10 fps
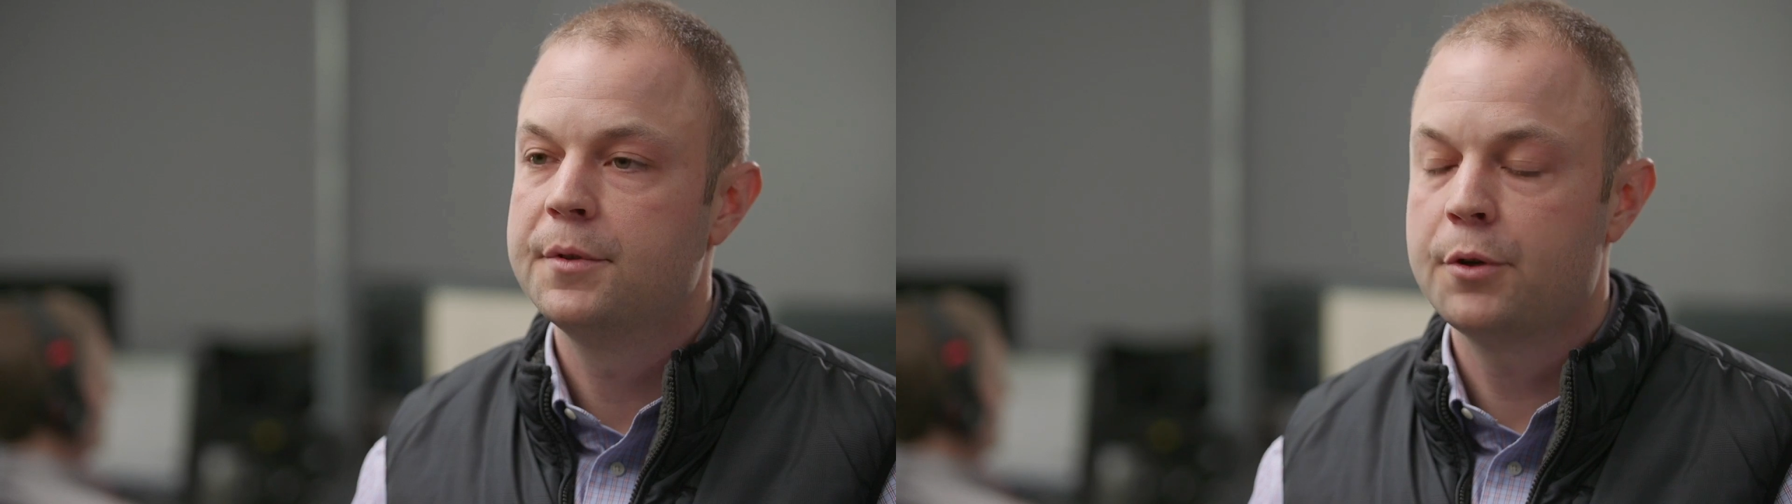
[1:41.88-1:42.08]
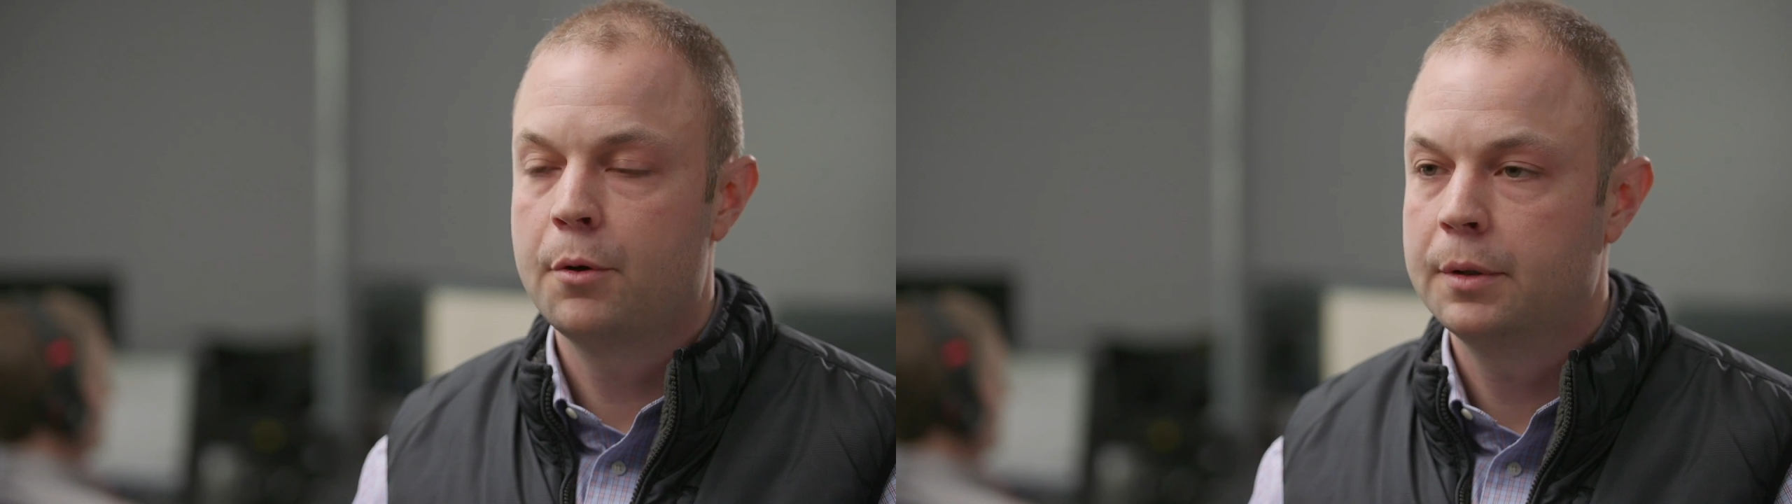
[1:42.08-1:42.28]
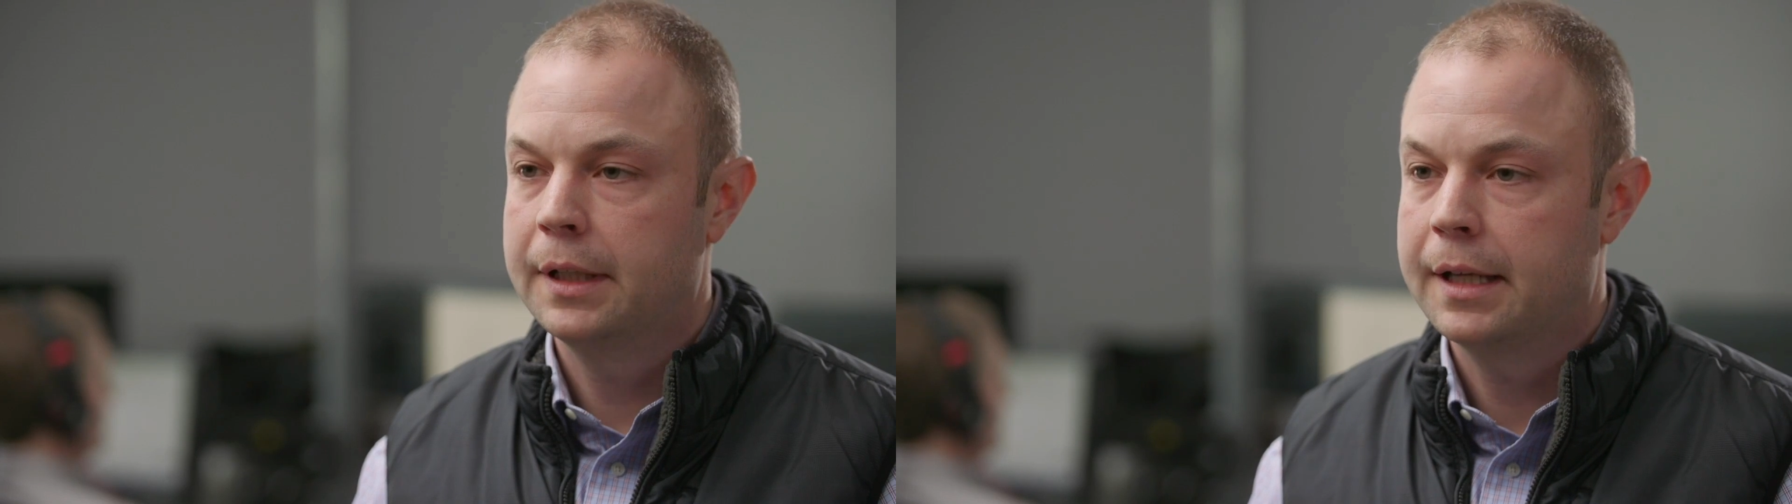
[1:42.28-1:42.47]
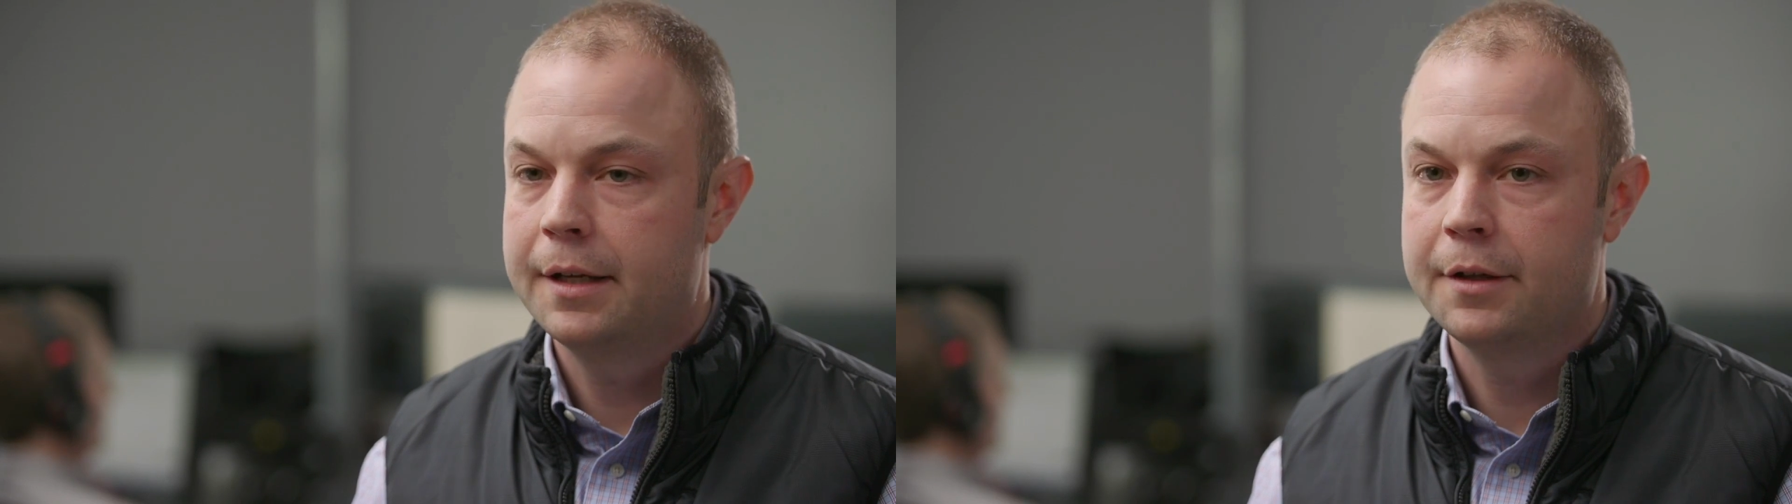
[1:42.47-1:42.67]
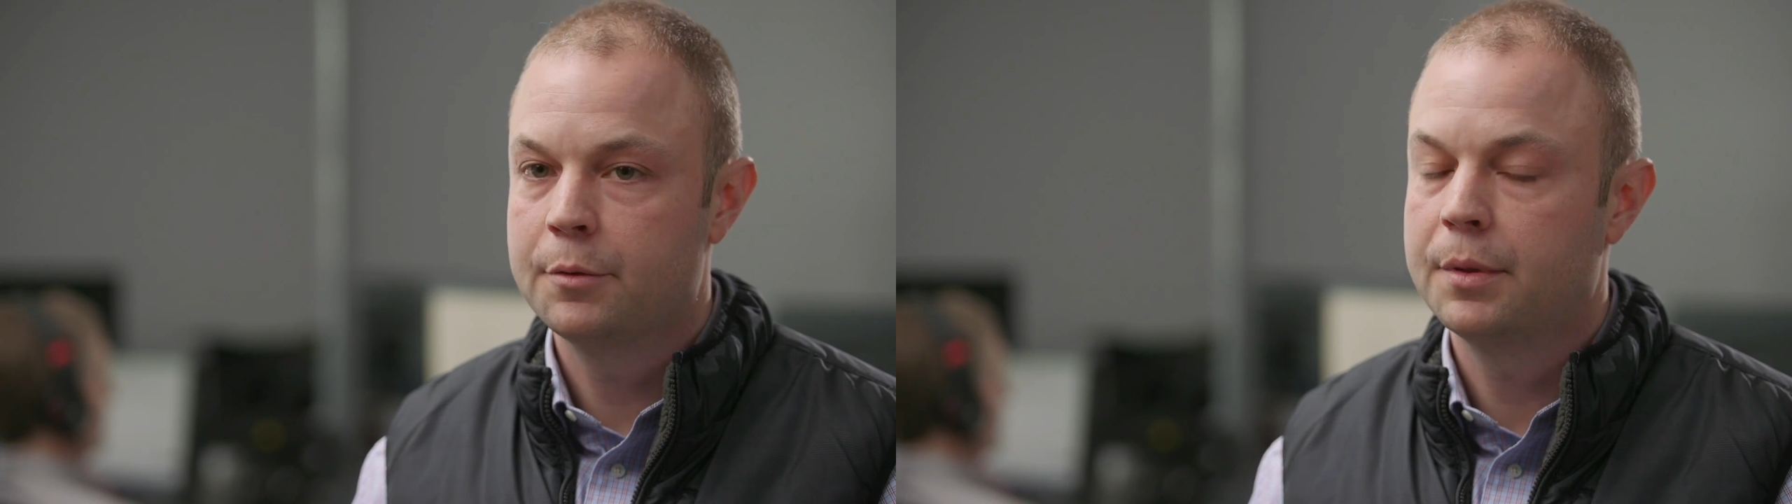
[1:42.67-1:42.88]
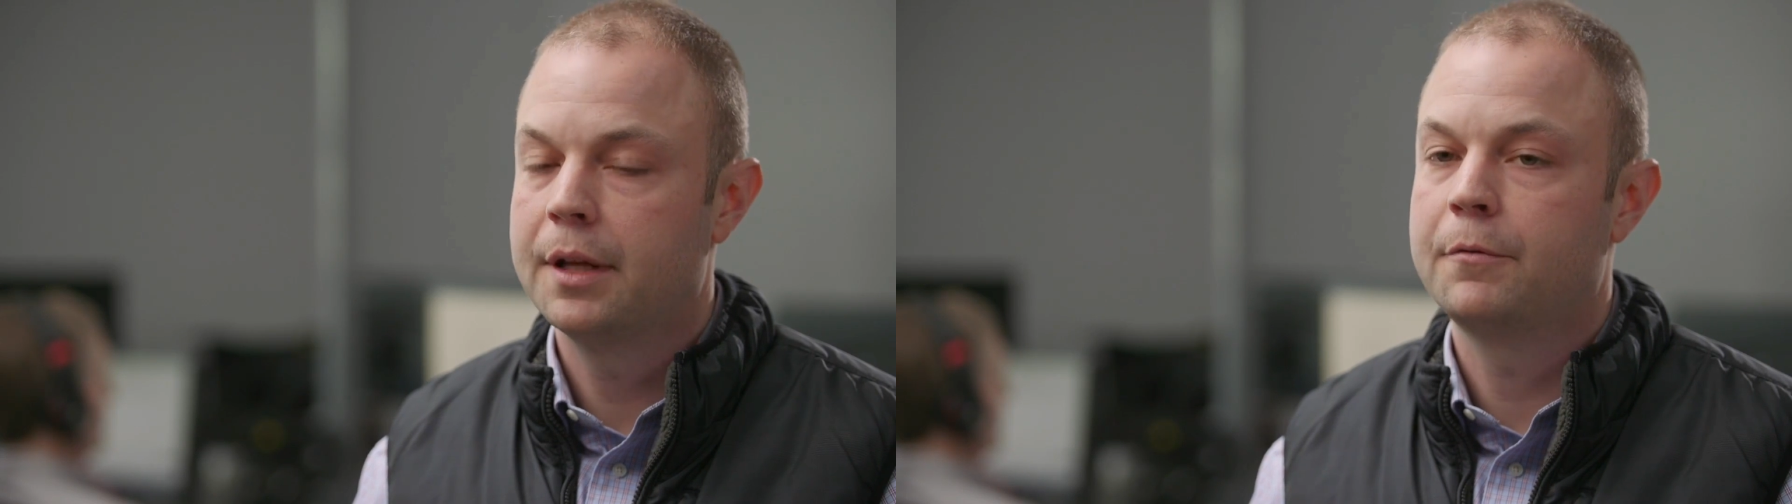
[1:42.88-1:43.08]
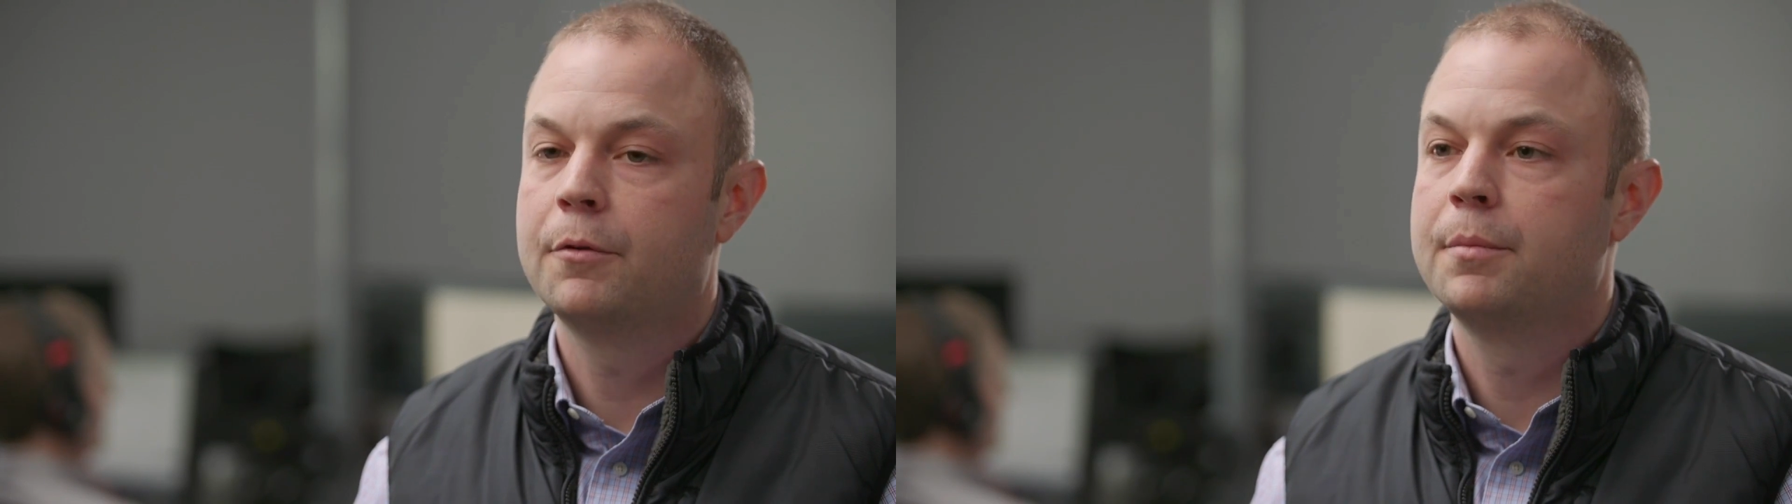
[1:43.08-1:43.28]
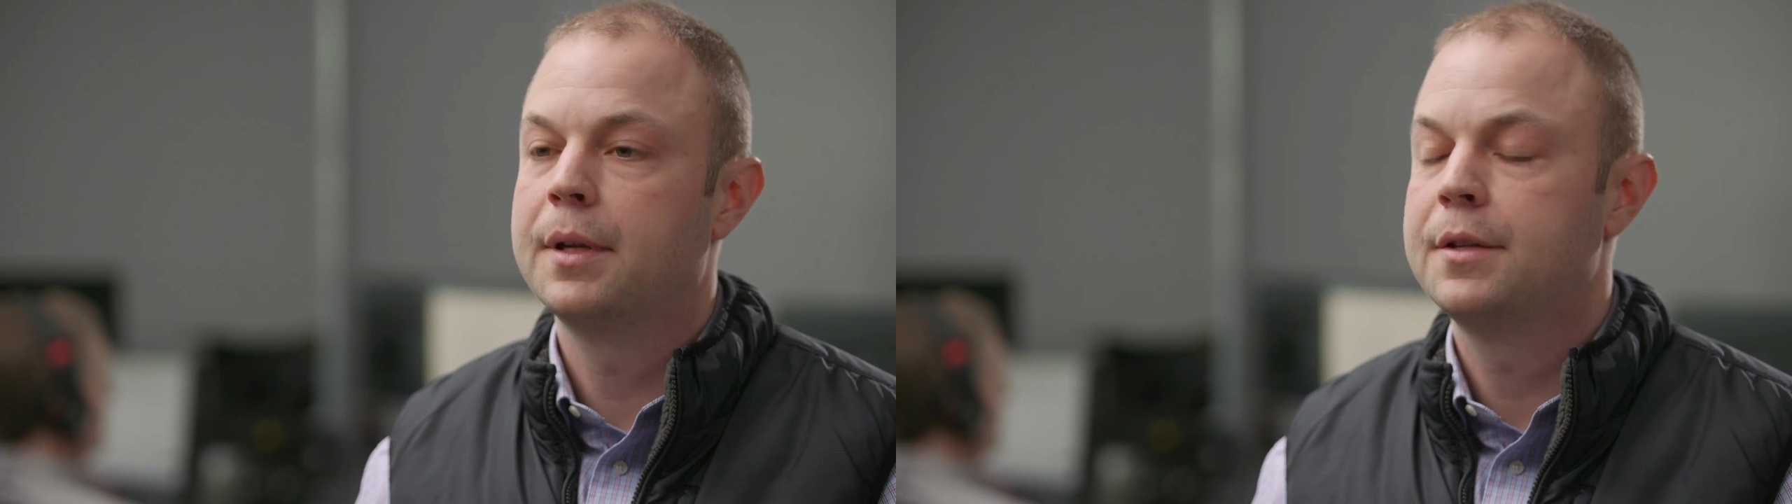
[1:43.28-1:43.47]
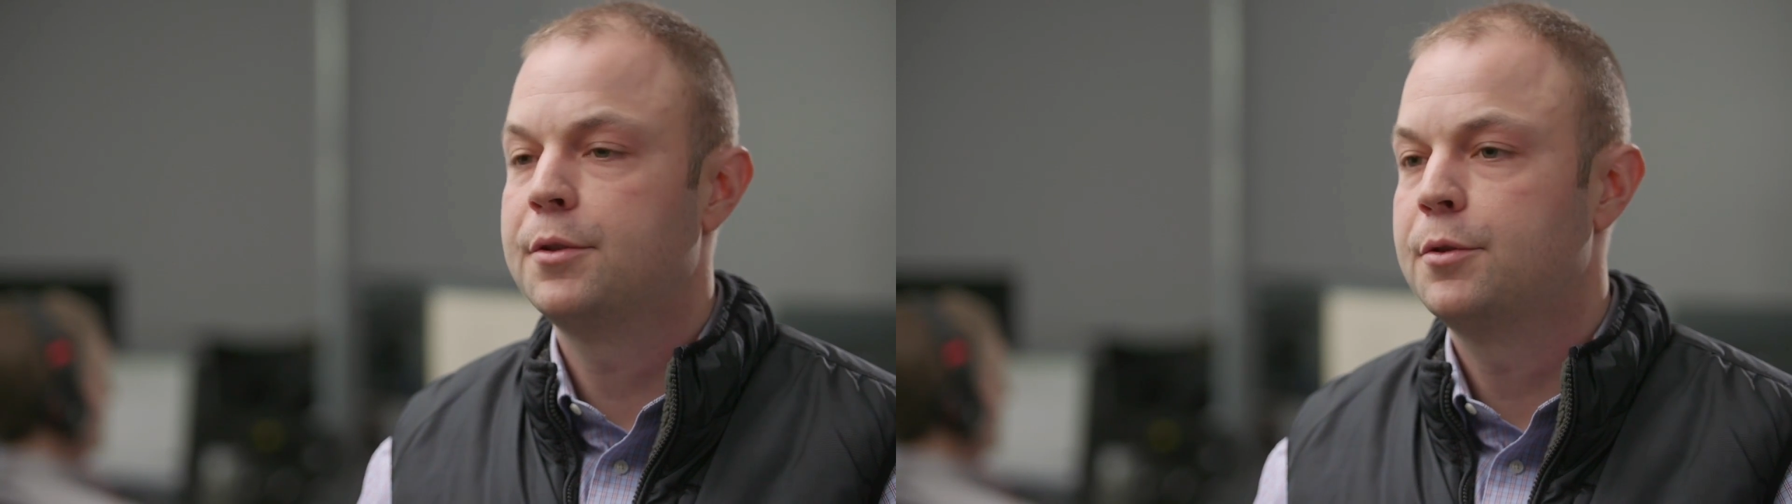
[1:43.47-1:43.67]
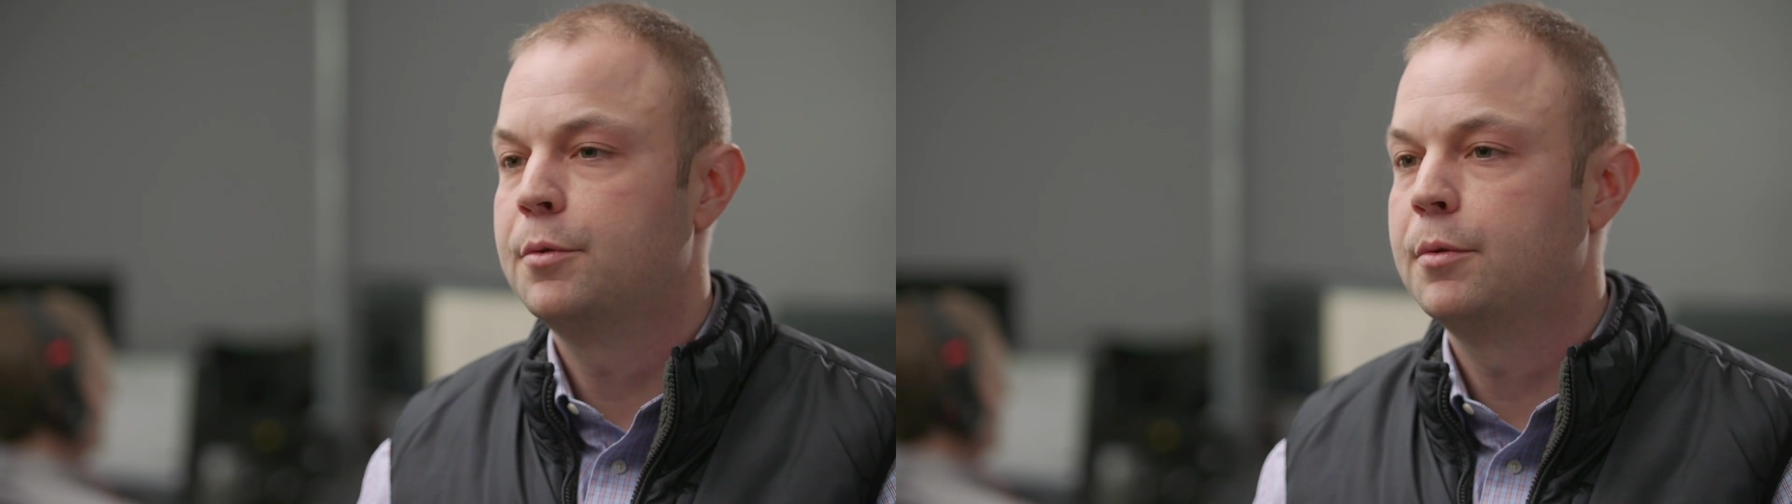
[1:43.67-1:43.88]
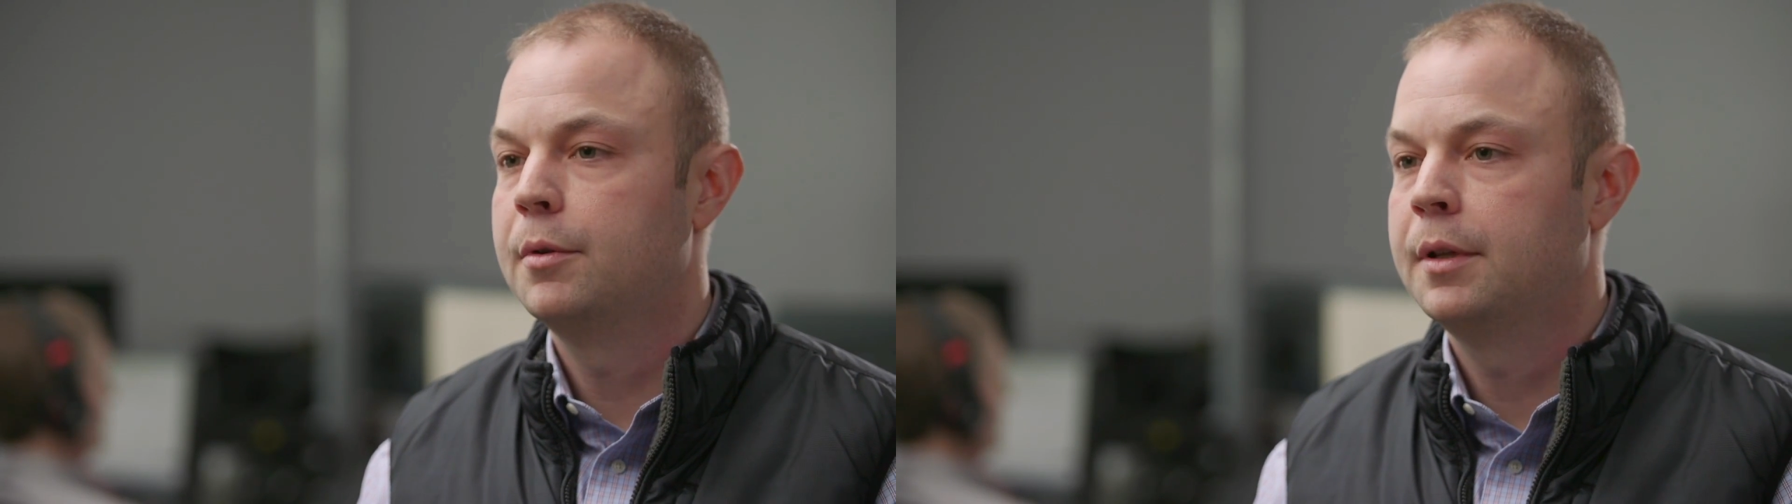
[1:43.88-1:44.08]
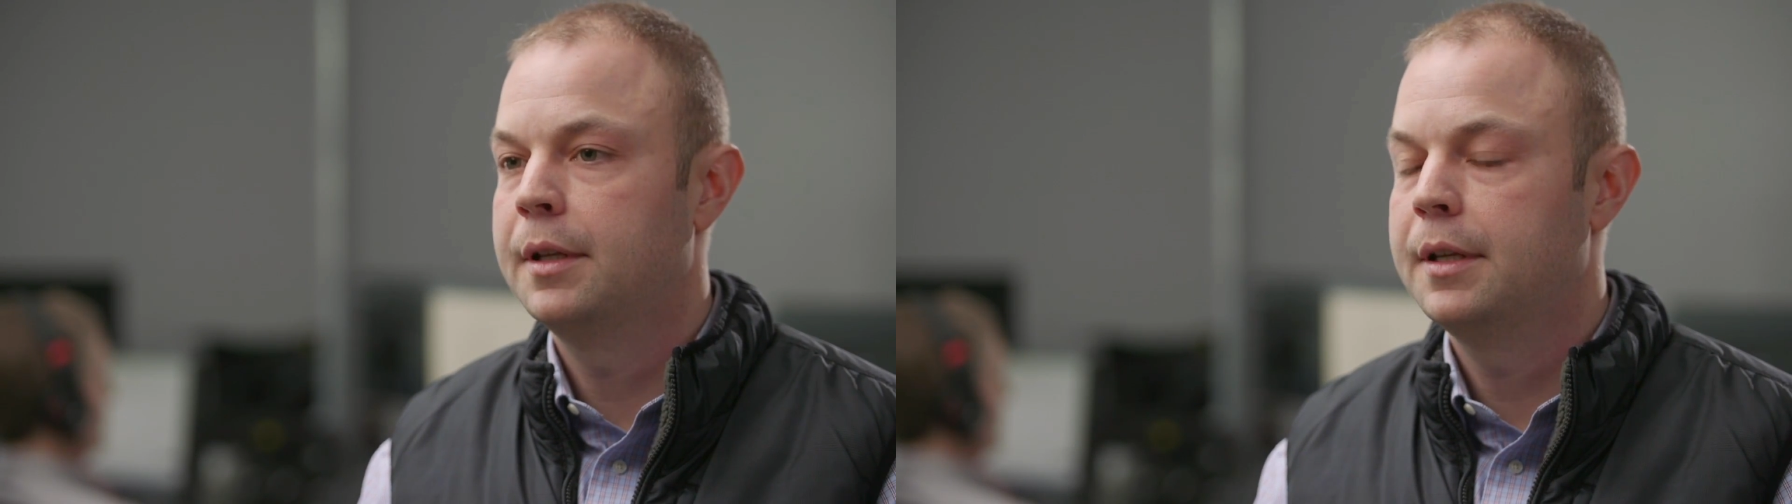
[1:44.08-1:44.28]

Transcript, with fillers: Zoho, like any other platform based tool,